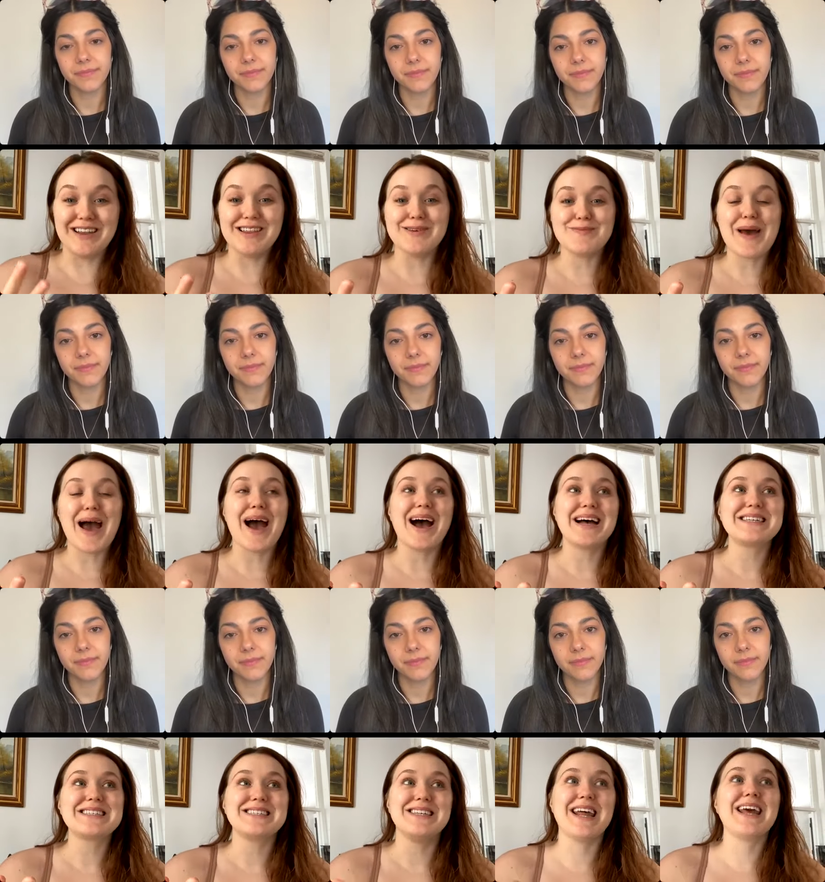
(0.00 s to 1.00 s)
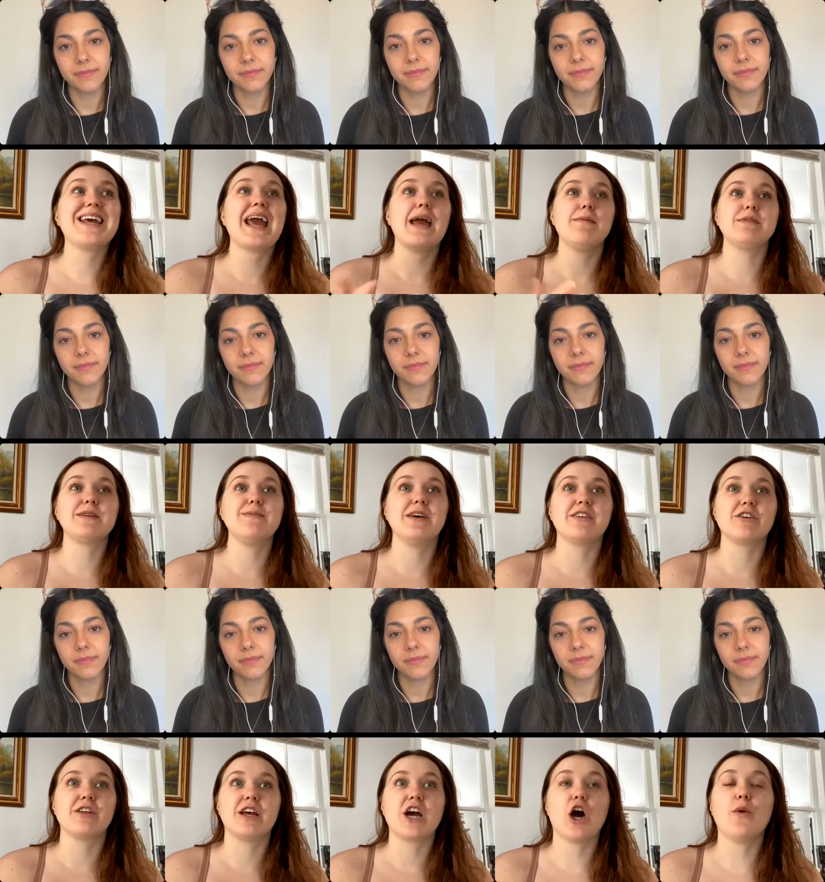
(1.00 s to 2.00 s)
Speaker 1: in the past, they came to me and they're
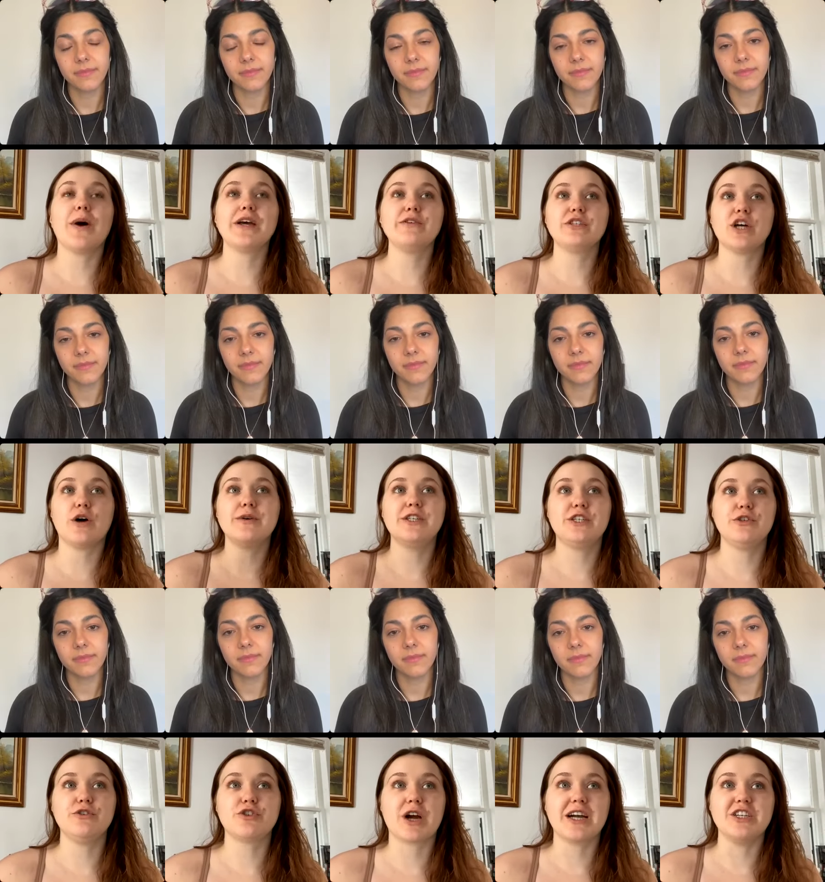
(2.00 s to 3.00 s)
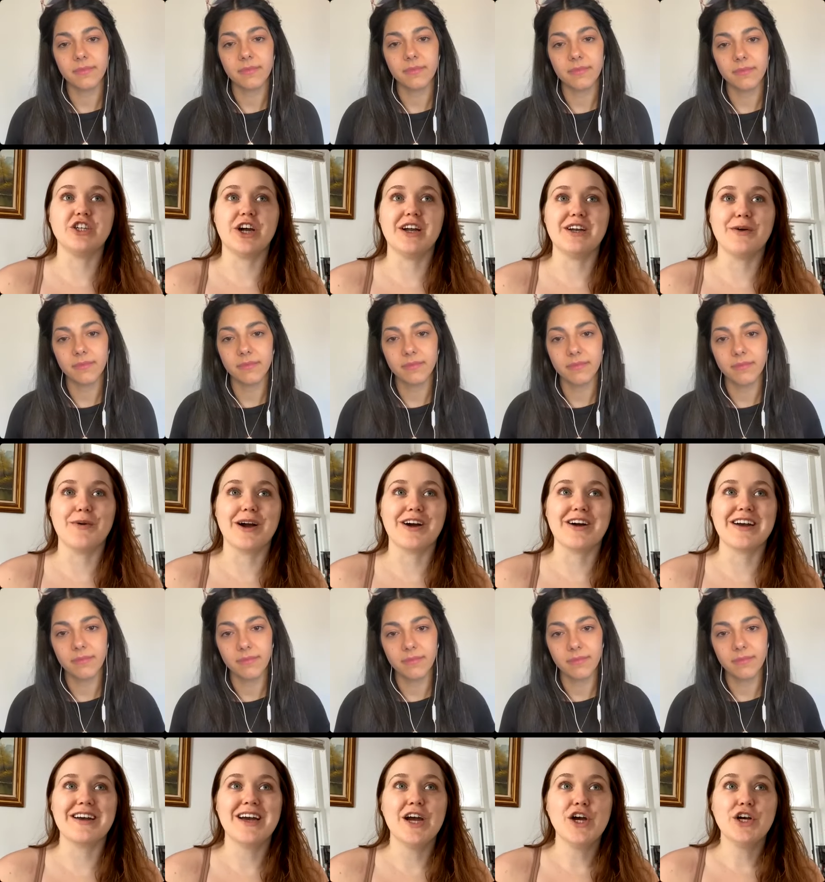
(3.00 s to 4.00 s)
like, "Oh, I used to always do dry
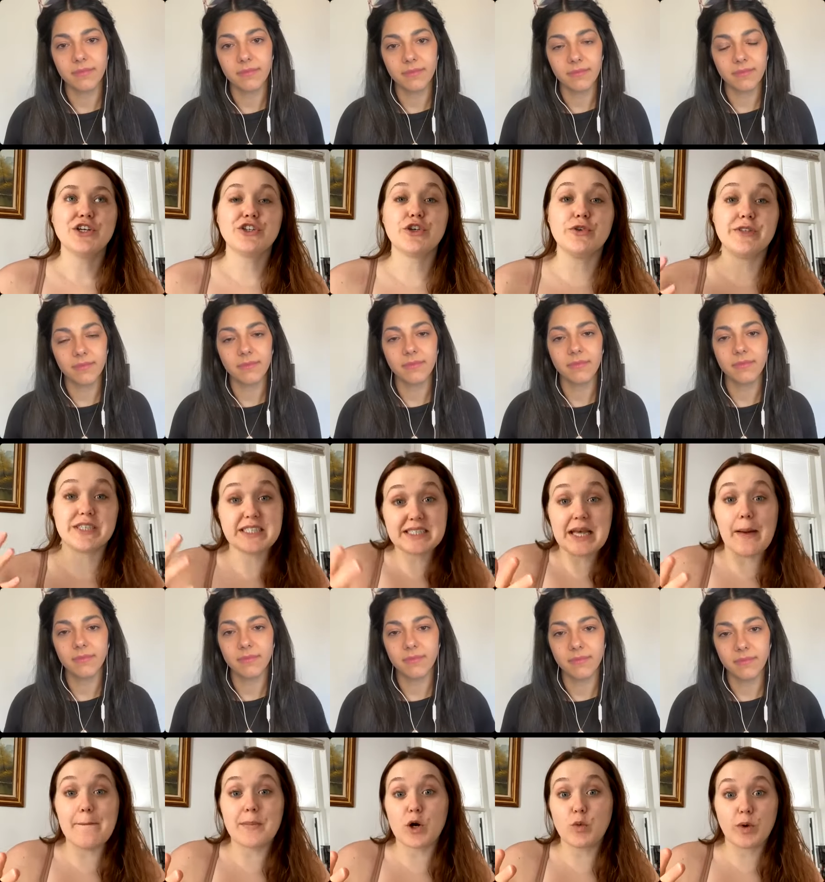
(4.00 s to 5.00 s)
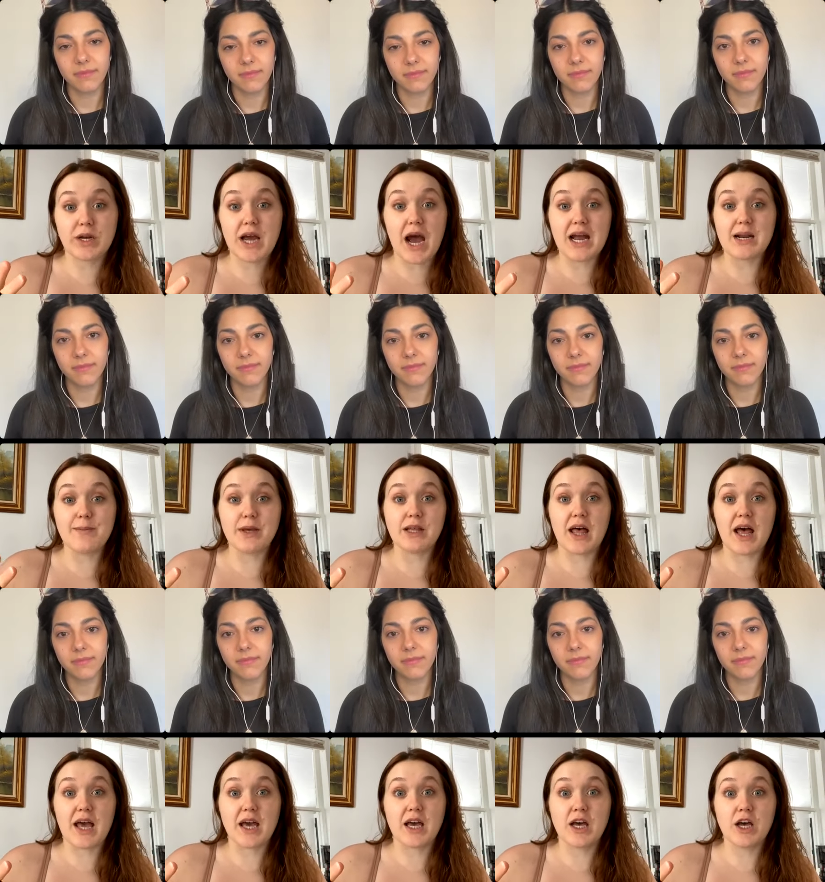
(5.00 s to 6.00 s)
January." So December would kind of be
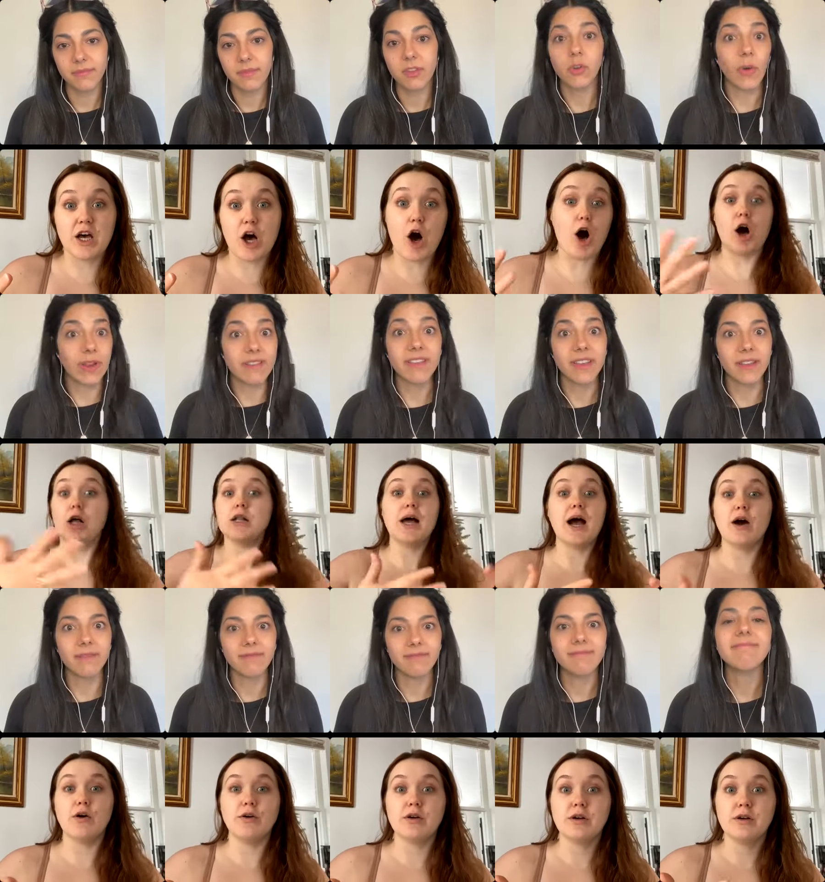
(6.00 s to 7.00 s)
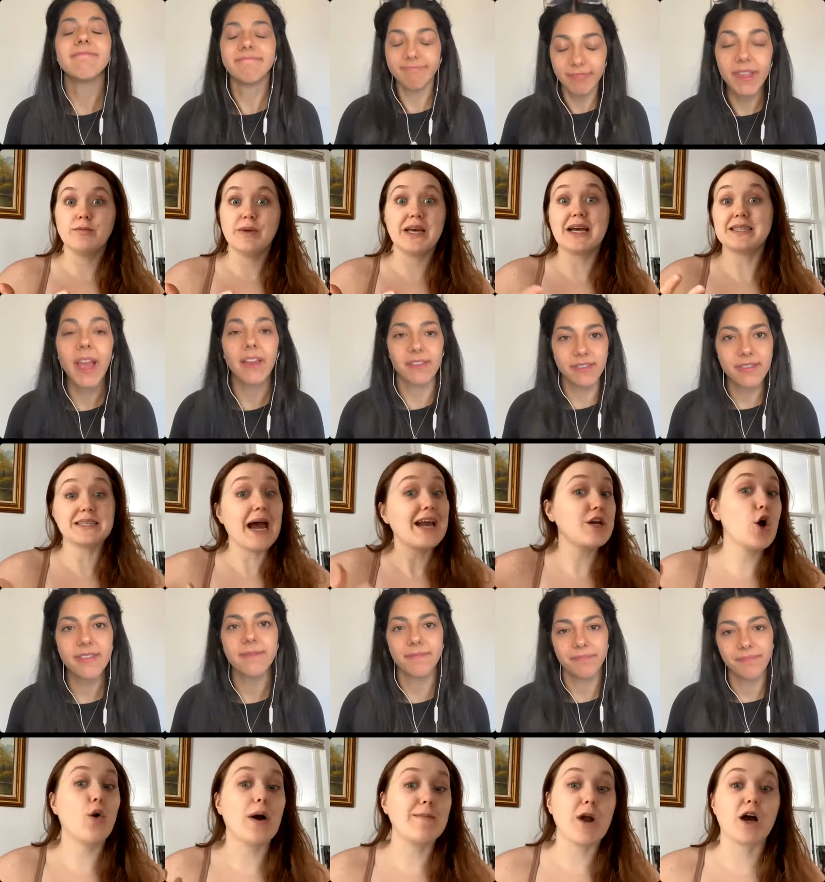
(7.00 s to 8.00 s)
like crazy because I'm yeah.
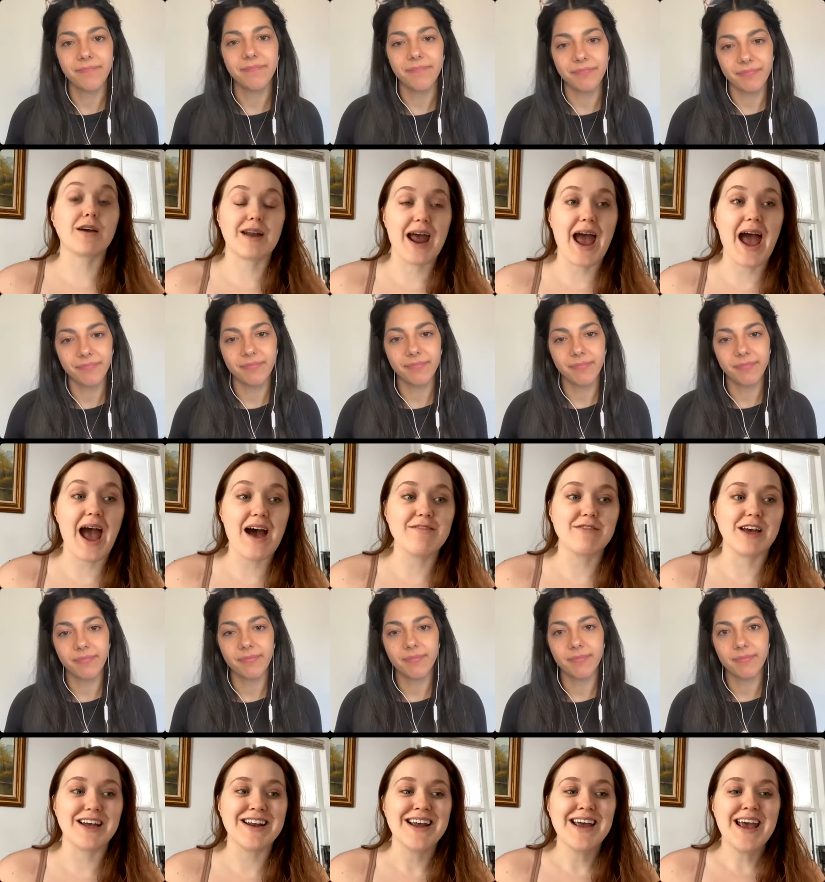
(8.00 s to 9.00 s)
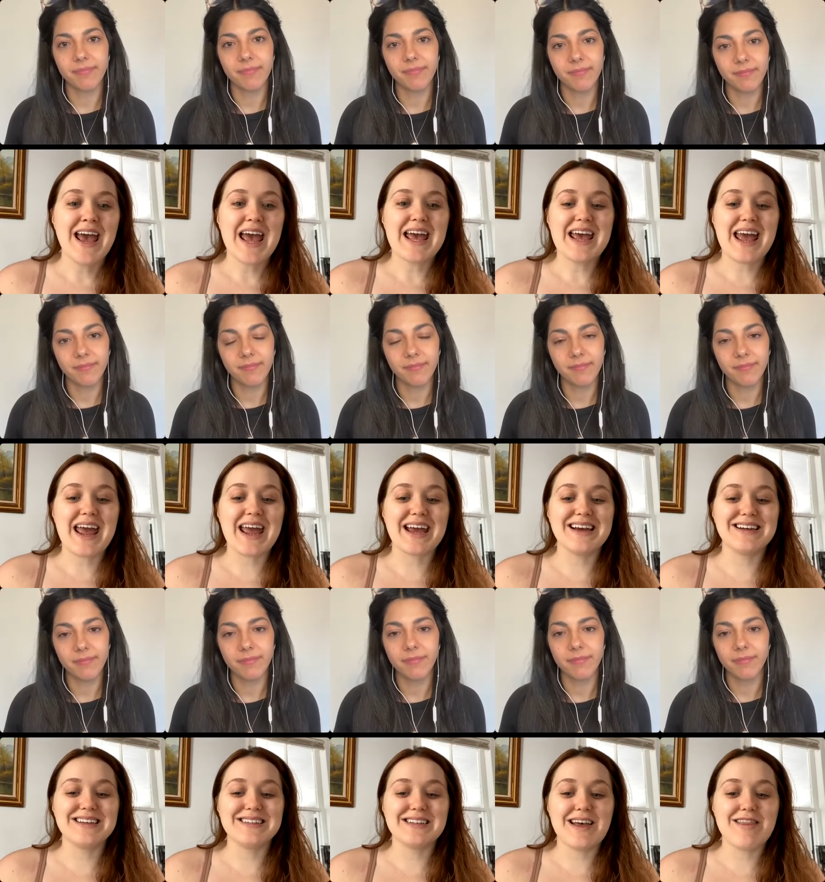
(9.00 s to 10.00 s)
not going to have it,
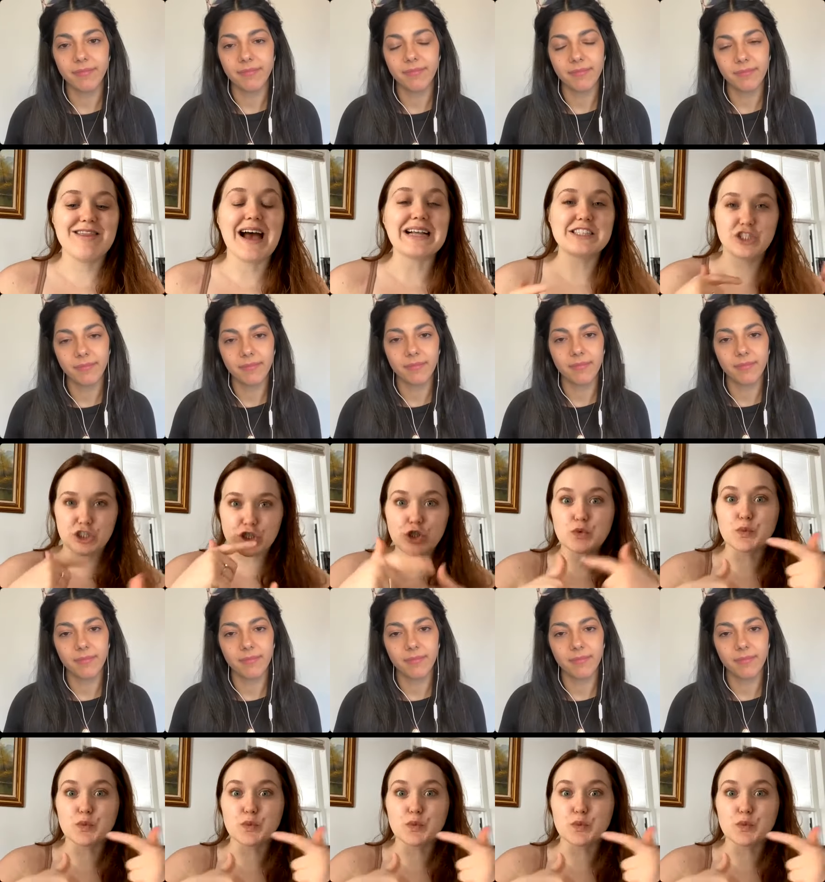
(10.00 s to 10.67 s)
and that's just a